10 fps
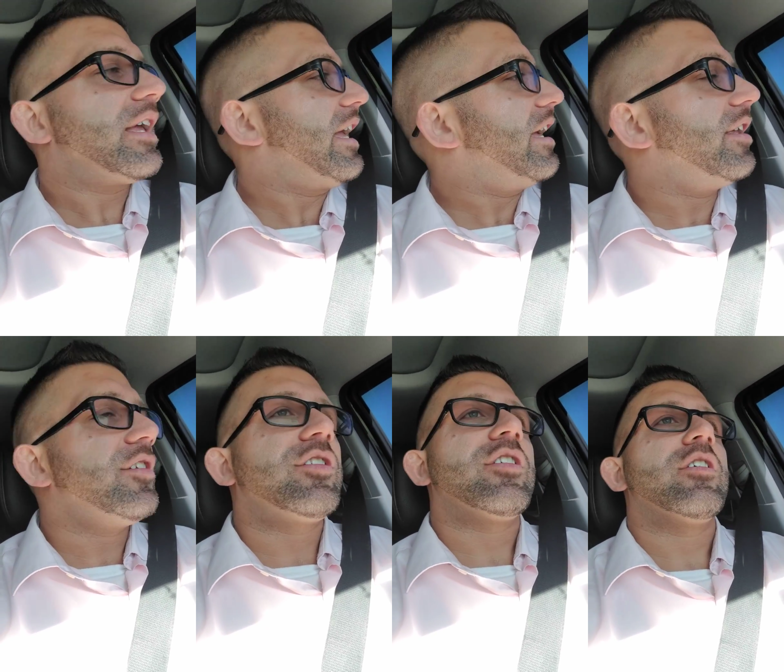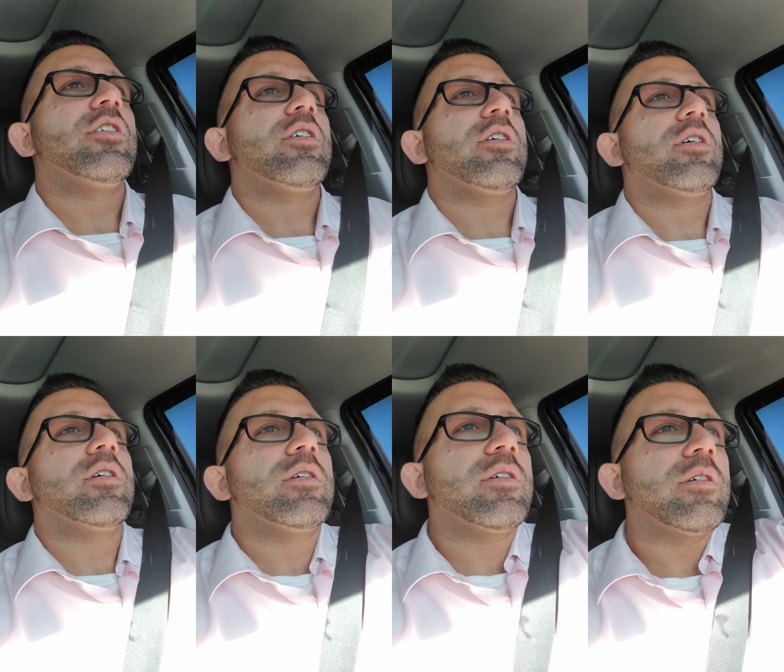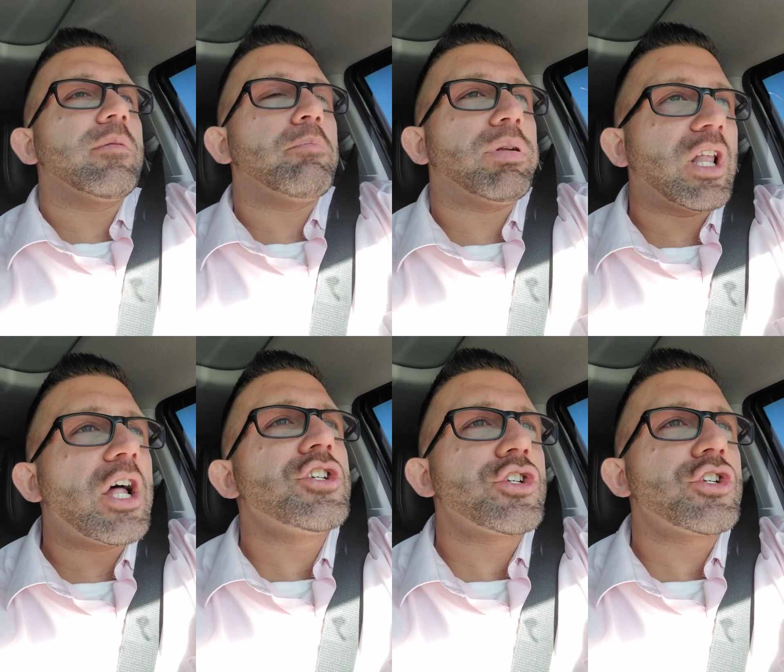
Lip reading: is blood